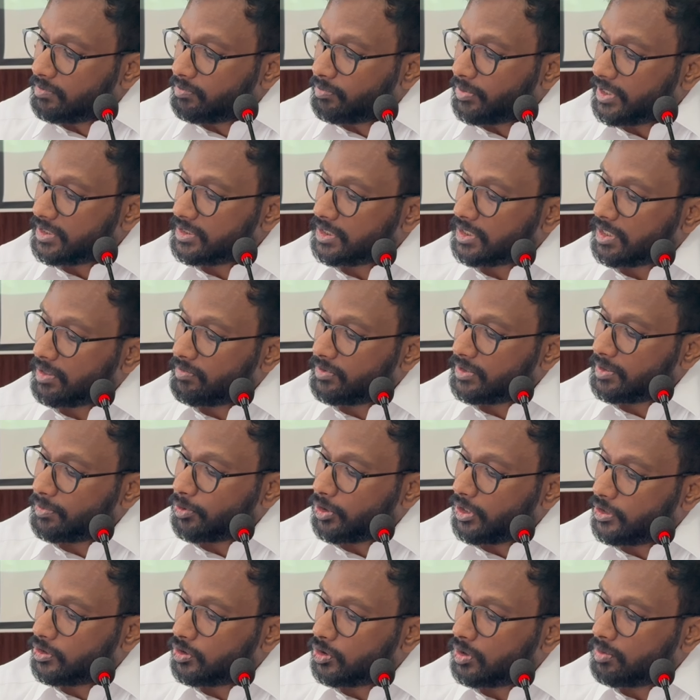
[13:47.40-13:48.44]
Patient comes with
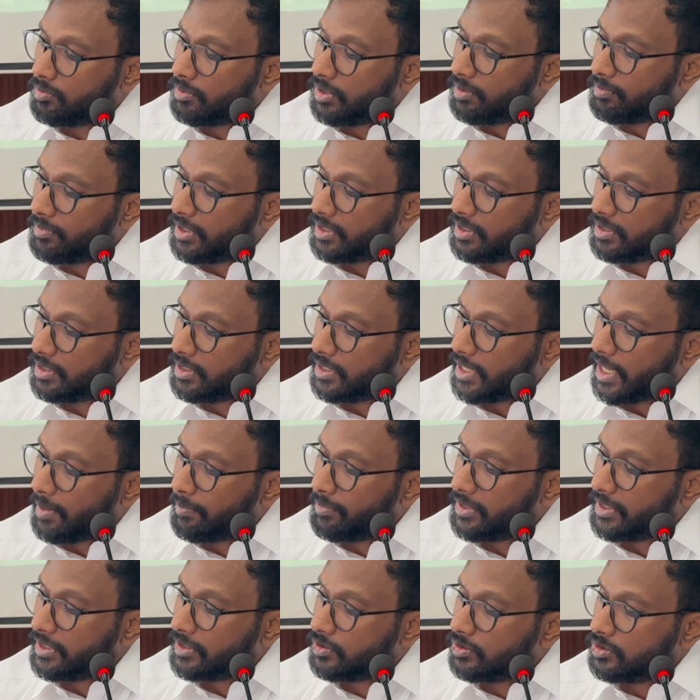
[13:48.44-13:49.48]
the polytrauma, but the
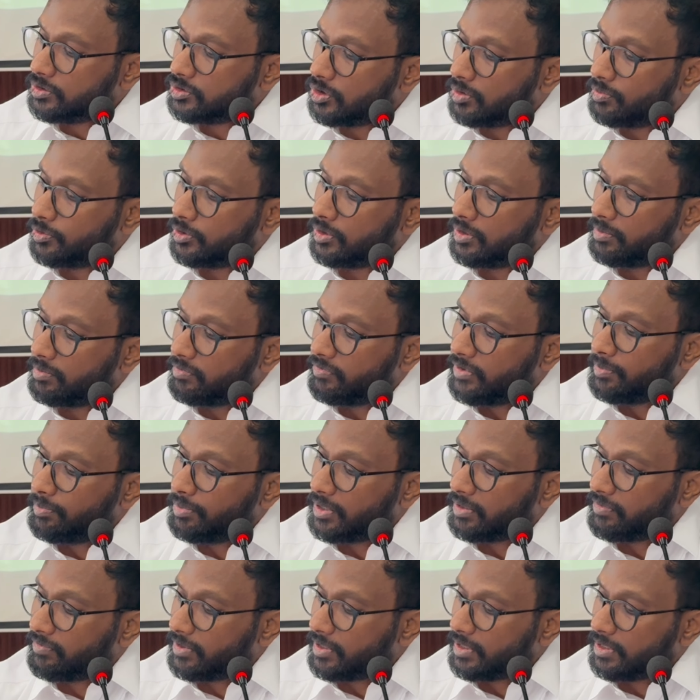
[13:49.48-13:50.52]
diabetic, so put the weak
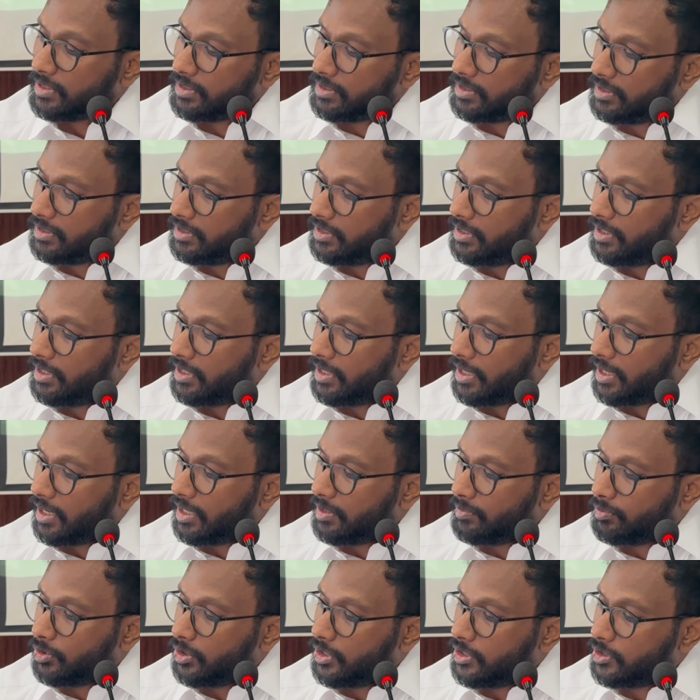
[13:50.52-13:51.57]
referral.
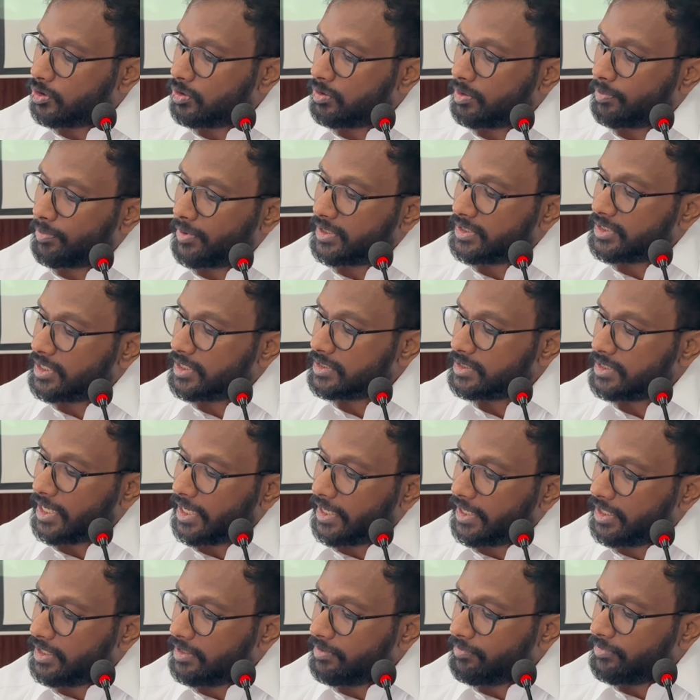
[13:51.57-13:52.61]
And polytrauma patient is
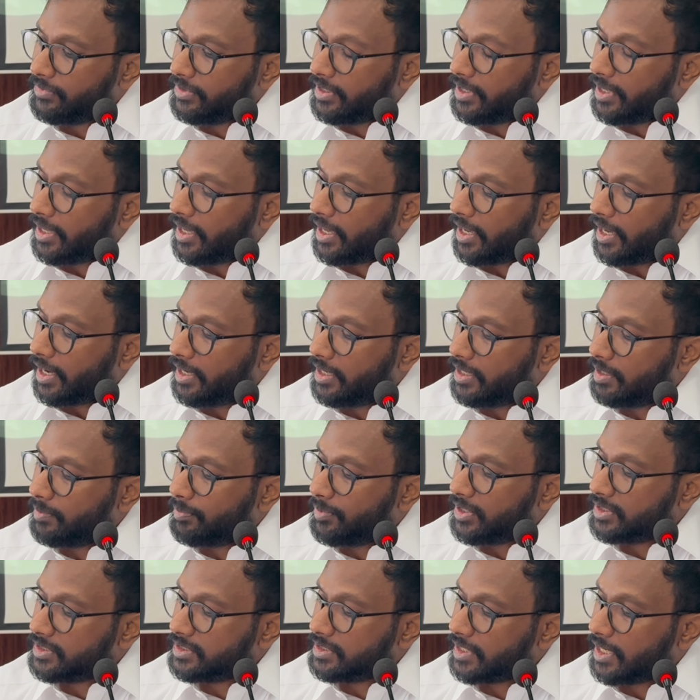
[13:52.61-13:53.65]
dying, and the
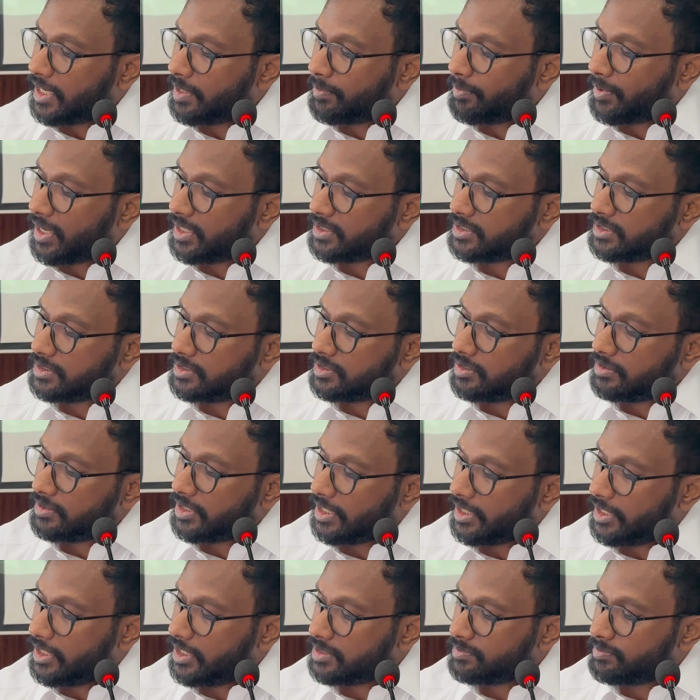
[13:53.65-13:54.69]
patient can pass it, so
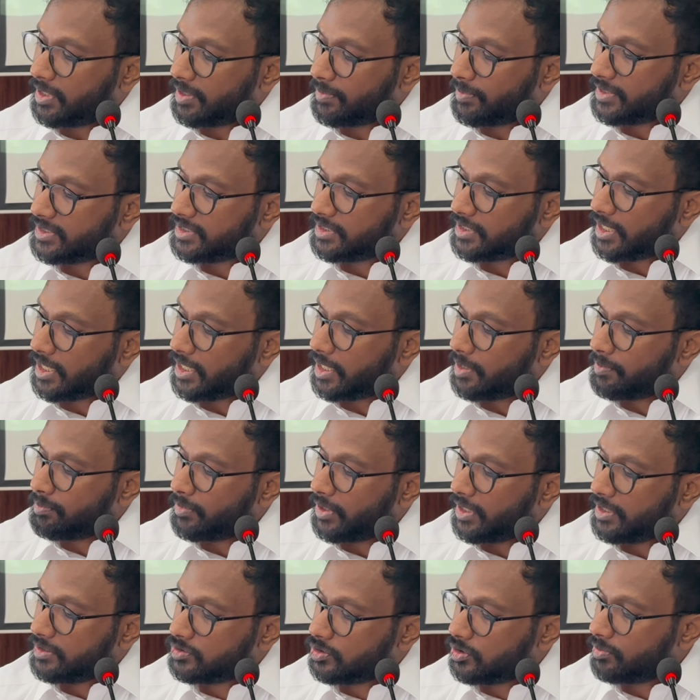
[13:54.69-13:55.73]
10 years back, patient can
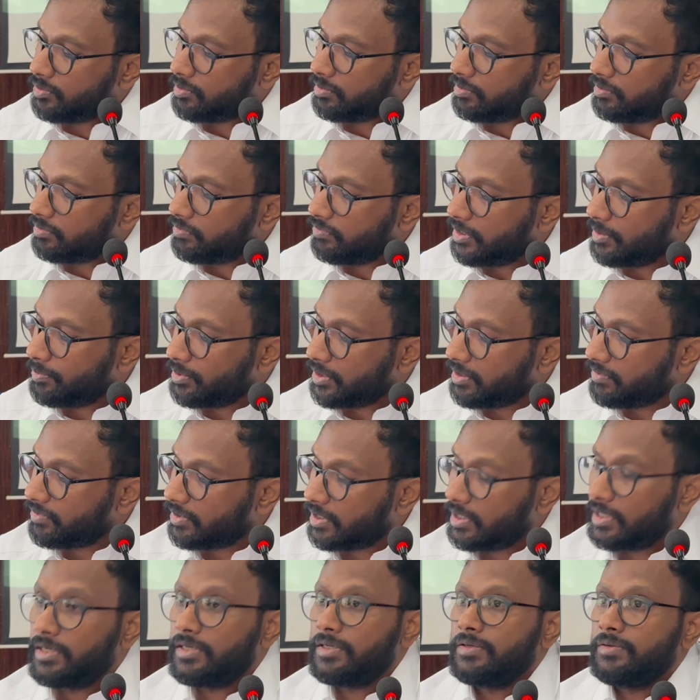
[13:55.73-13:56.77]
MI, so weak
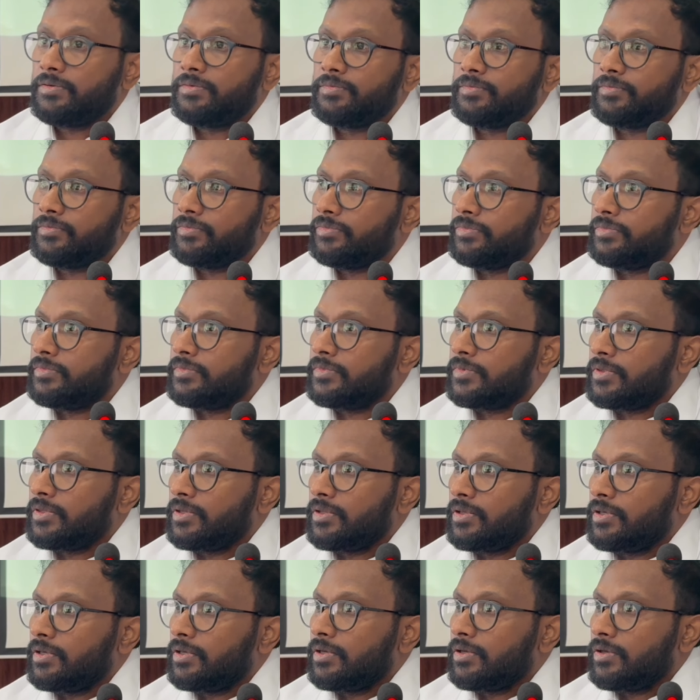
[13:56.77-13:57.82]
referral.
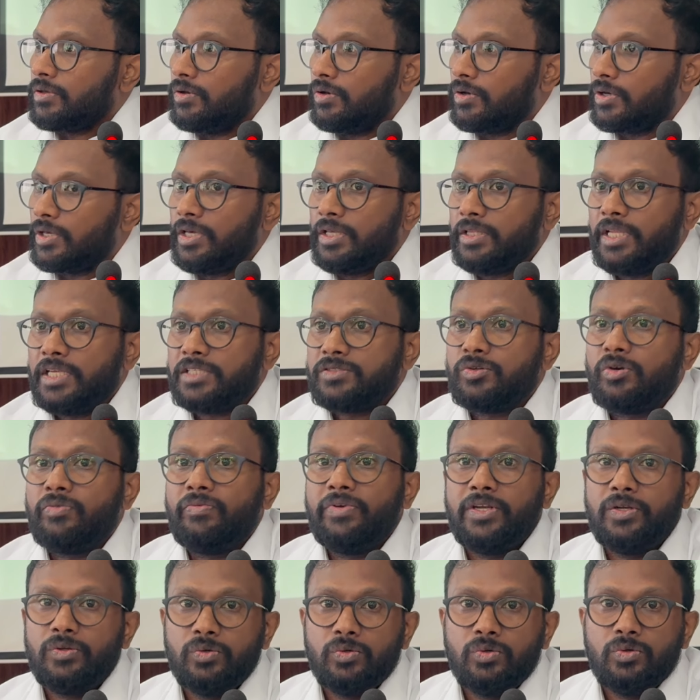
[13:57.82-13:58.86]
Okay, that's what
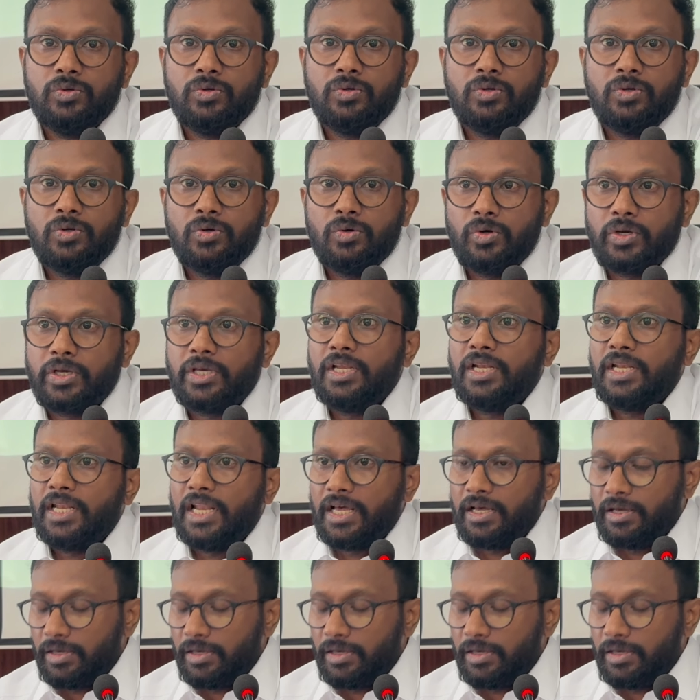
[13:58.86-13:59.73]
we do. Okay,